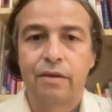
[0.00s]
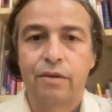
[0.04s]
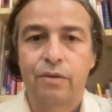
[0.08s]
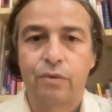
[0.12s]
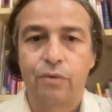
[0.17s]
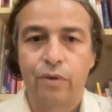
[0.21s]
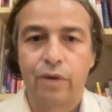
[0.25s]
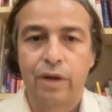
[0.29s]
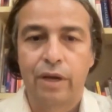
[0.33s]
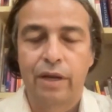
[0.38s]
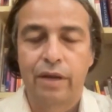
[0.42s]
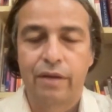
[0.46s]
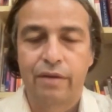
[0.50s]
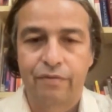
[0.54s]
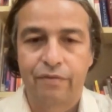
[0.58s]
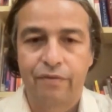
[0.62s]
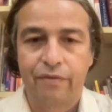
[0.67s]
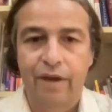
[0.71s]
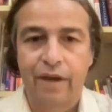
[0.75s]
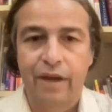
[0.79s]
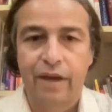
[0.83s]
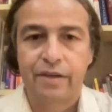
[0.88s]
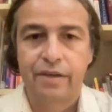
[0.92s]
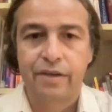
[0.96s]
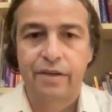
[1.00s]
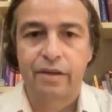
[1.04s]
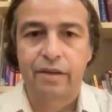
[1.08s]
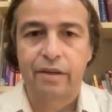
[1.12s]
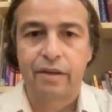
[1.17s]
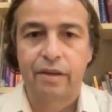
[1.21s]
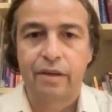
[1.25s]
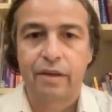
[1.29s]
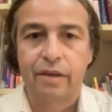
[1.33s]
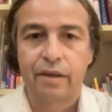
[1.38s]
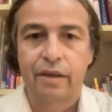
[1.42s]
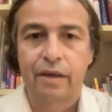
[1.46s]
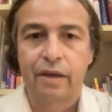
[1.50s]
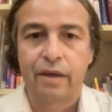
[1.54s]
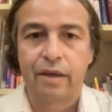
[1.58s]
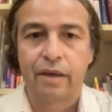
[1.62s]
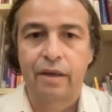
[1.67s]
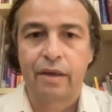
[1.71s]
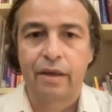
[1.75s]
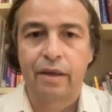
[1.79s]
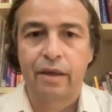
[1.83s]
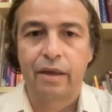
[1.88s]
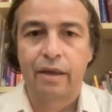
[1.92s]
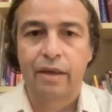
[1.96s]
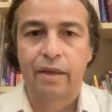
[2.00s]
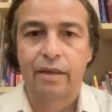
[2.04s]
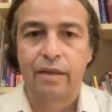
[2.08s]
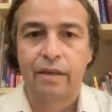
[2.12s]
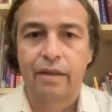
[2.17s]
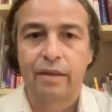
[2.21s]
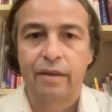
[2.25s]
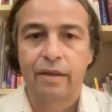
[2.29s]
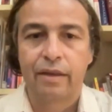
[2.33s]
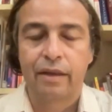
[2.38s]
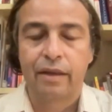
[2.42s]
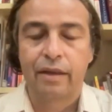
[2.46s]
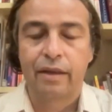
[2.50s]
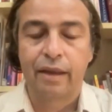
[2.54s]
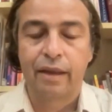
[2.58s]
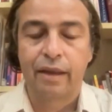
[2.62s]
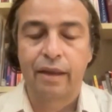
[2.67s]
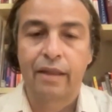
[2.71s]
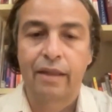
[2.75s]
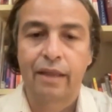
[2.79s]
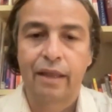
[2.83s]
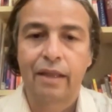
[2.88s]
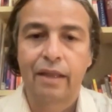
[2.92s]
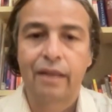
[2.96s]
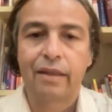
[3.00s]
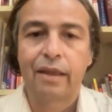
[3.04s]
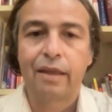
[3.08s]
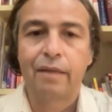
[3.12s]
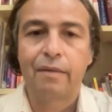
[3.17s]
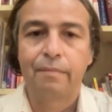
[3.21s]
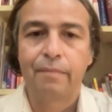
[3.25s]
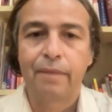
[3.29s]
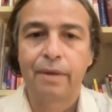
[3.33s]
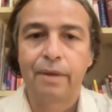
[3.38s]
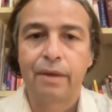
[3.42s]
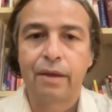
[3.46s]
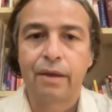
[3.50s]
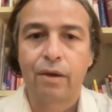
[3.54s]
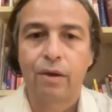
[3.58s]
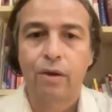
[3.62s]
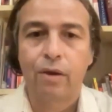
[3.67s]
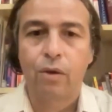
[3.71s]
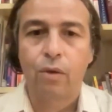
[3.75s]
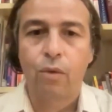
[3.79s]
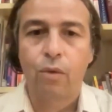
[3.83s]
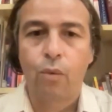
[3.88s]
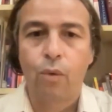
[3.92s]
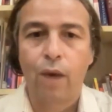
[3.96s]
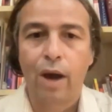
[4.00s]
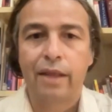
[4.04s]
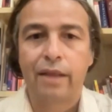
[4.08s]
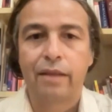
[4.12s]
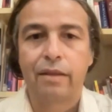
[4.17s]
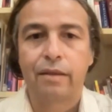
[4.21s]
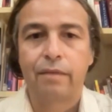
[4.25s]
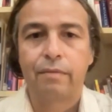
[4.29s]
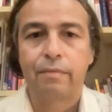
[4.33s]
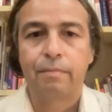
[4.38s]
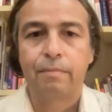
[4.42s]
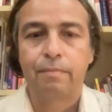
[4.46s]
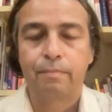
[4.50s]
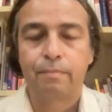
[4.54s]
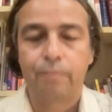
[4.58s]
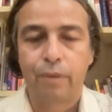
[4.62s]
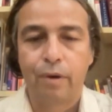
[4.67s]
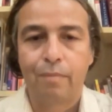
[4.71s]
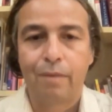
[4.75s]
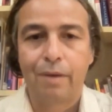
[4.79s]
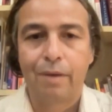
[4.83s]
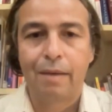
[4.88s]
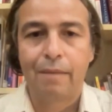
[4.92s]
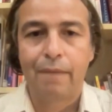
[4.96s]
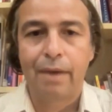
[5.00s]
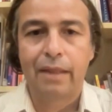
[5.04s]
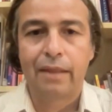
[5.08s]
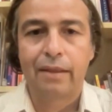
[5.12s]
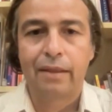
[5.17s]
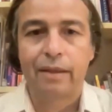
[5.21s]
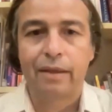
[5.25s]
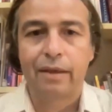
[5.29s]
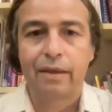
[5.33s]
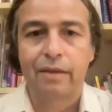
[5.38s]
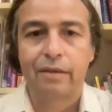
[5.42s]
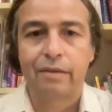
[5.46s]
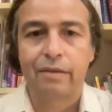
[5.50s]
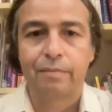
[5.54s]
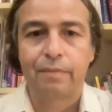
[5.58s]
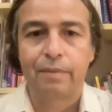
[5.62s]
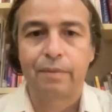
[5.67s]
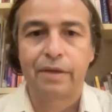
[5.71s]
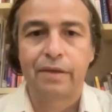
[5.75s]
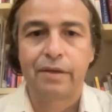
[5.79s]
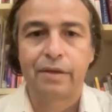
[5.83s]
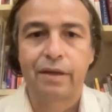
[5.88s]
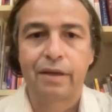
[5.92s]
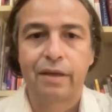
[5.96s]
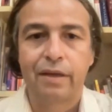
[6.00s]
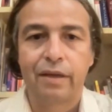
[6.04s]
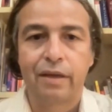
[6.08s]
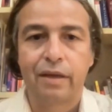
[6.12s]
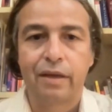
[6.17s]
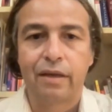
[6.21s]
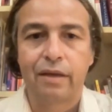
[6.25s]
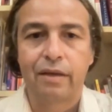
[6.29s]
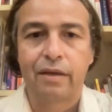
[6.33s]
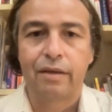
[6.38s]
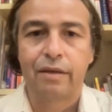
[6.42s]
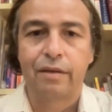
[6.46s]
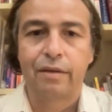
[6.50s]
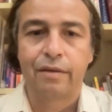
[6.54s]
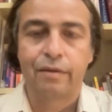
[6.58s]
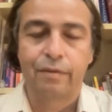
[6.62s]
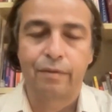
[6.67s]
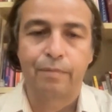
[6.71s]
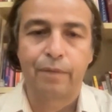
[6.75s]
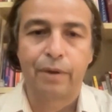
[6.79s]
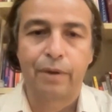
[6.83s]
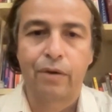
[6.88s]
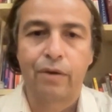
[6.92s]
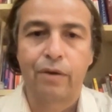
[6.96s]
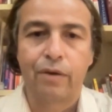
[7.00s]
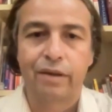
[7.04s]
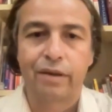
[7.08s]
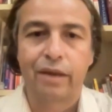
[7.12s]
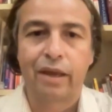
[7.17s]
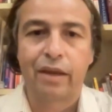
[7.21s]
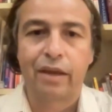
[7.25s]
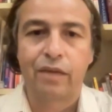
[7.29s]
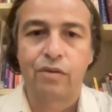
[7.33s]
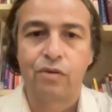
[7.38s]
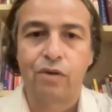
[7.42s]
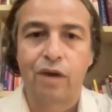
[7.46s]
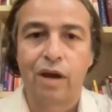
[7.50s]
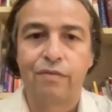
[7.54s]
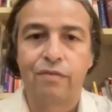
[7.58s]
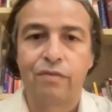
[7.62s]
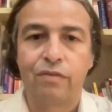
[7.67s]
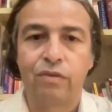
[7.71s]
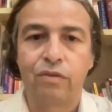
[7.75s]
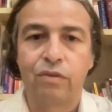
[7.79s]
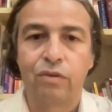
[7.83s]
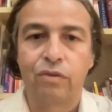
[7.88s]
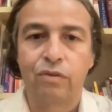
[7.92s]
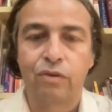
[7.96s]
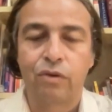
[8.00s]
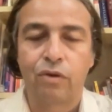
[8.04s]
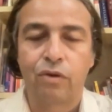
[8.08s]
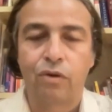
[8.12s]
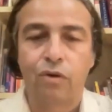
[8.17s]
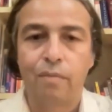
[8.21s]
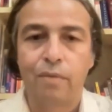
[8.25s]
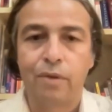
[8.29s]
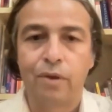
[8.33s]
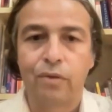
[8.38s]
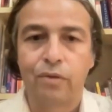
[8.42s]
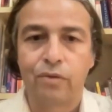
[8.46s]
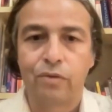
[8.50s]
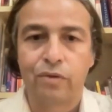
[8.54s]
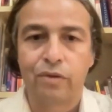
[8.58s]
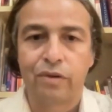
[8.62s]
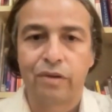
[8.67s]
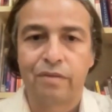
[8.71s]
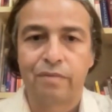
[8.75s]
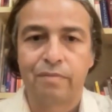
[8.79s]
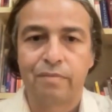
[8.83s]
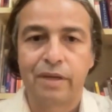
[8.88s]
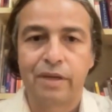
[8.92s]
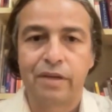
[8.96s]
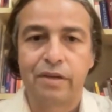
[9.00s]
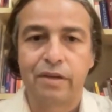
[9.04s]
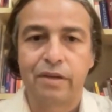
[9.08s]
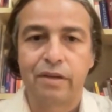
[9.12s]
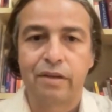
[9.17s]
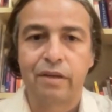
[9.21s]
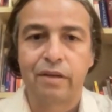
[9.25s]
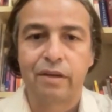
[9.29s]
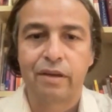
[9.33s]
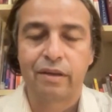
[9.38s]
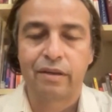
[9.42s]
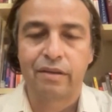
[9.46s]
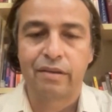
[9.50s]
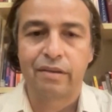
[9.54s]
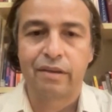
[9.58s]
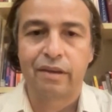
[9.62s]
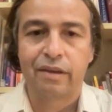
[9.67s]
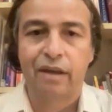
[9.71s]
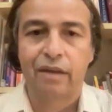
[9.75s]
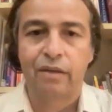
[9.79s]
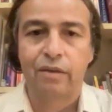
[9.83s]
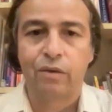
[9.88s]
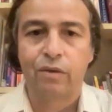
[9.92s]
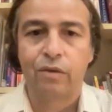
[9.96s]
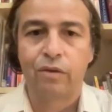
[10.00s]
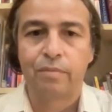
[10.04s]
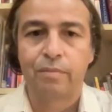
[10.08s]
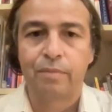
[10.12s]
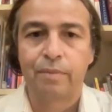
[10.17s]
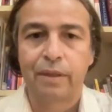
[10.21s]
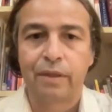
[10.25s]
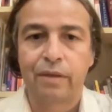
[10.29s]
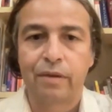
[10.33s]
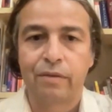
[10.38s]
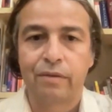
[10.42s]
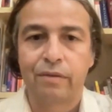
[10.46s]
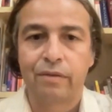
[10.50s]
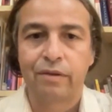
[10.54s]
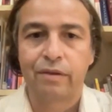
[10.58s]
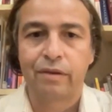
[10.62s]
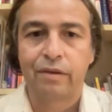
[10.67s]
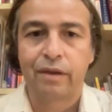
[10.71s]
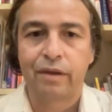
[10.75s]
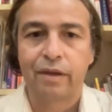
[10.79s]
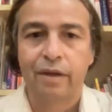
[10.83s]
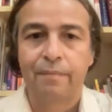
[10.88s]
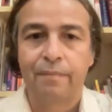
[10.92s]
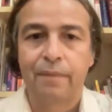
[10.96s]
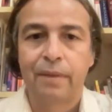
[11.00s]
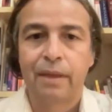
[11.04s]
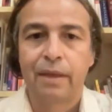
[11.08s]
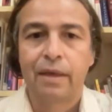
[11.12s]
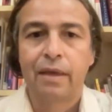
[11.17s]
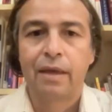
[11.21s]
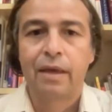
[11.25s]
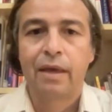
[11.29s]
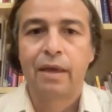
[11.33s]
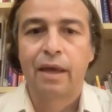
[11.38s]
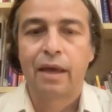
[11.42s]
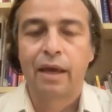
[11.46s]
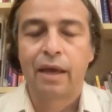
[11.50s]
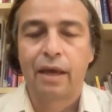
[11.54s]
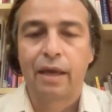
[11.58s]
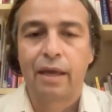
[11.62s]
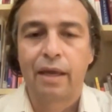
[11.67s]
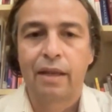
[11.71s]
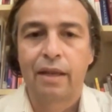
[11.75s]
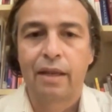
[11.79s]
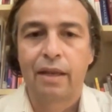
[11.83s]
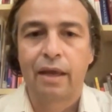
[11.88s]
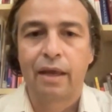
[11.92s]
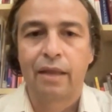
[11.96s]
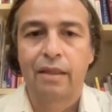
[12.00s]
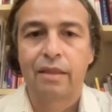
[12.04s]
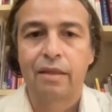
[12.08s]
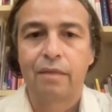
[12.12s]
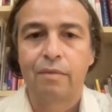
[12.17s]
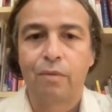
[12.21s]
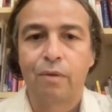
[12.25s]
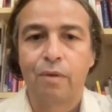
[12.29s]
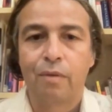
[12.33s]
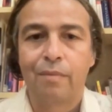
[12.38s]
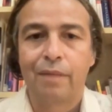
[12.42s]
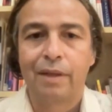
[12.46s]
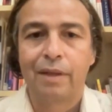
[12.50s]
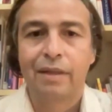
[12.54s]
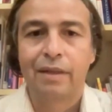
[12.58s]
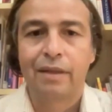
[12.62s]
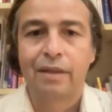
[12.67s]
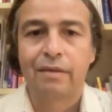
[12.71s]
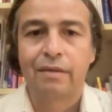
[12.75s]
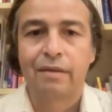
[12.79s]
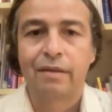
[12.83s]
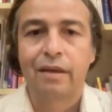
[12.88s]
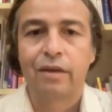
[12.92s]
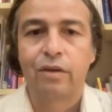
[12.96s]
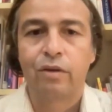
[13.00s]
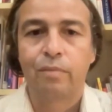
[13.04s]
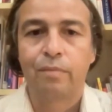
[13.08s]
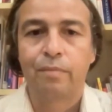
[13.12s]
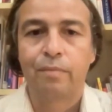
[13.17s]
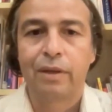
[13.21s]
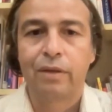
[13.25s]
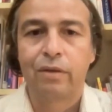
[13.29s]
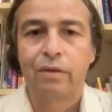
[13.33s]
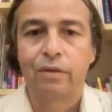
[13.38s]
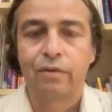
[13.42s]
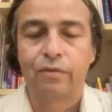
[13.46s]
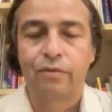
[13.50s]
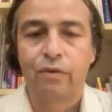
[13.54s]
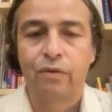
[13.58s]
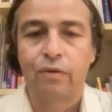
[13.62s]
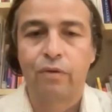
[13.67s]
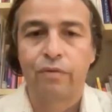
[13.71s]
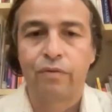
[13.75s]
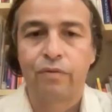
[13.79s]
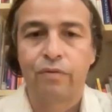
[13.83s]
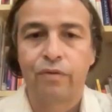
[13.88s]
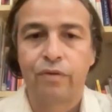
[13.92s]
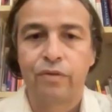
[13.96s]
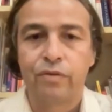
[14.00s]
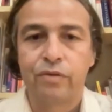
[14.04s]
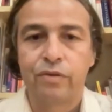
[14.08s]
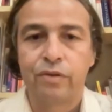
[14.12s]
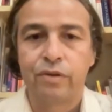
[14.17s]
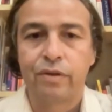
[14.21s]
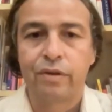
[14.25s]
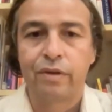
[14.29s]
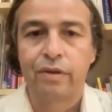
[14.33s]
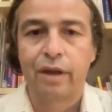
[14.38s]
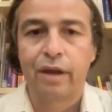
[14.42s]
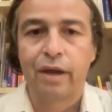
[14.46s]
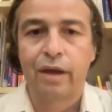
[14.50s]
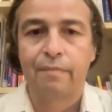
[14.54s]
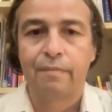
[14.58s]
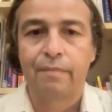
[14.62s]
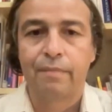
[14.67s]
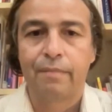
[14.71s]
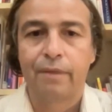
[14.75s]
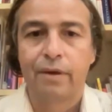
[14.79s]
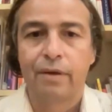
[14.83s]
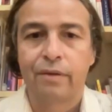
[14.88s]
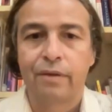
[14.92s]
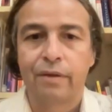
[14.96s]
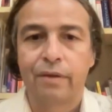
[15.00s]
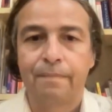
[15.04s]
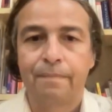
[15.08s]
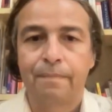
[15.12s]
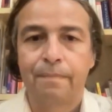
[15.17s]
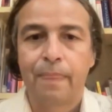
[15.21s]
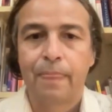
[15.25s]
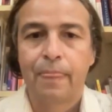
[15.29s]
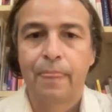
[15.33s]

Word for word: reinfection yeah and and and that can be quite problematic especially in a, because can drive nosocomial transmission inside the hospitals yeah and at the moment, it's a little bit of confusion about